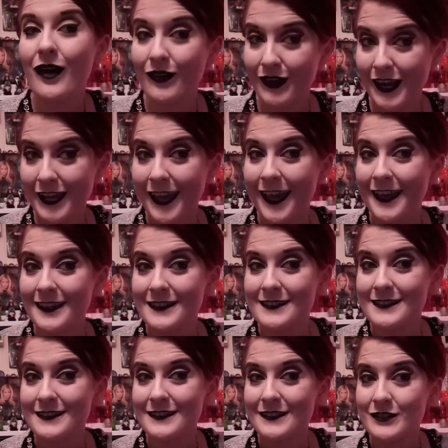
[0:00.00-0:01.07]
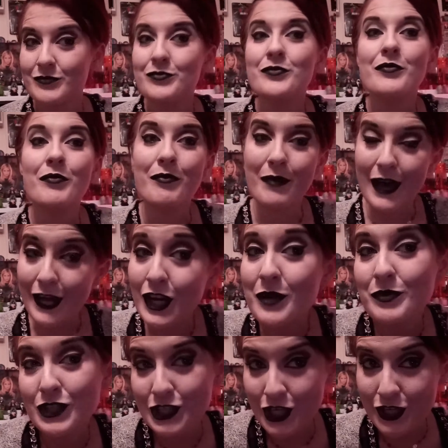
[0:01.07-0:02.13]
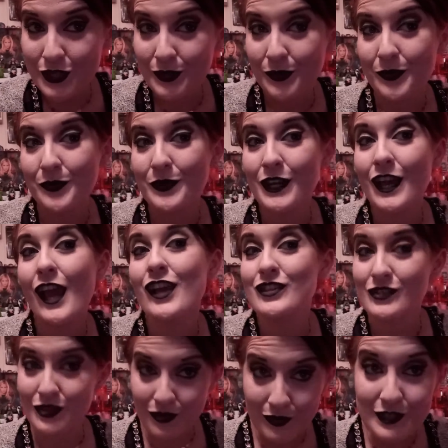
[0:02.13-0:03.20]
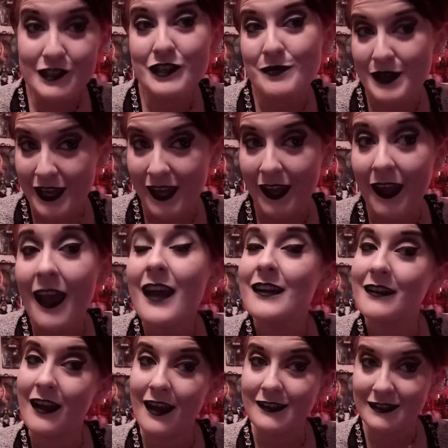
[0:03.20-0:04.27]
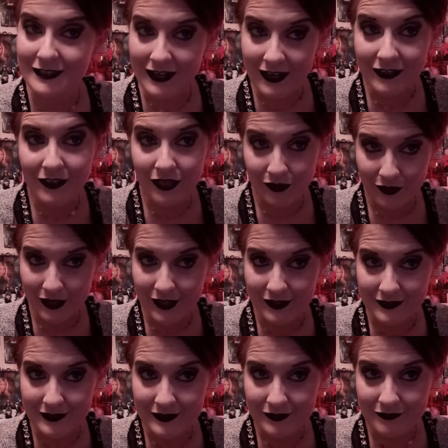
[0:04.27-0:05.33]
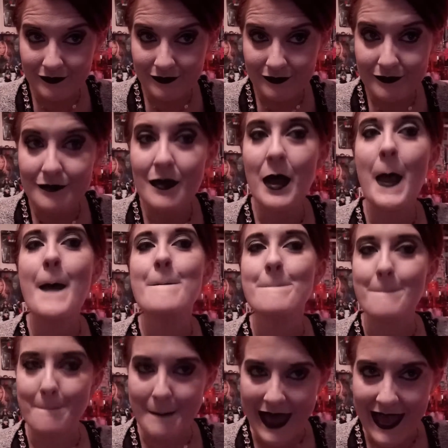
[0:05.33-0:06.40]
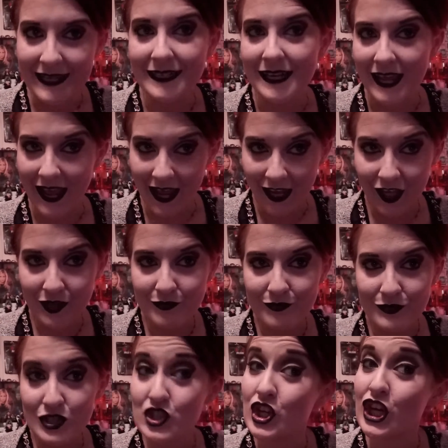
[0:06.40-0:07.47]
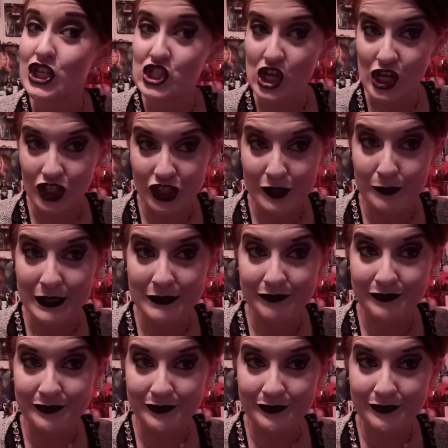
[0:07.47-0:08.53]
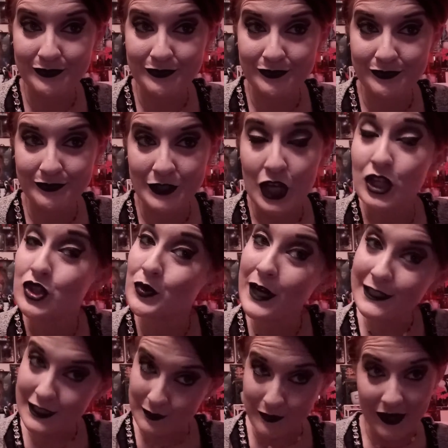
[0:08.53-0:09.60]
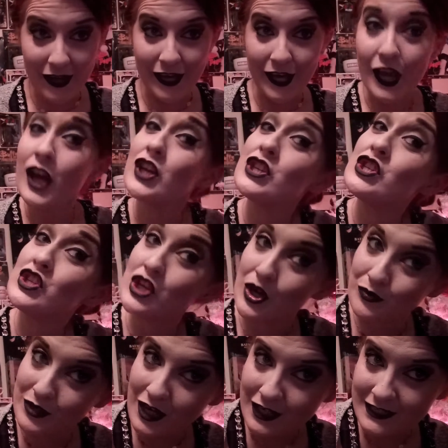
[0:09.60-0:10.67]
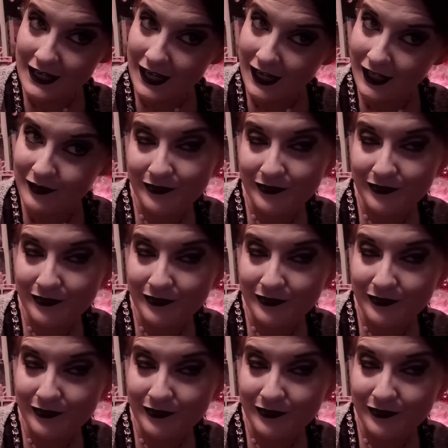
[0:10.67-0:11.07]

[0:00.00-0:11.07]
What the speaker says: Alright guys, my number 2 is going to be 1993's Matinee, starring John Goodman, directed by Joe Dante.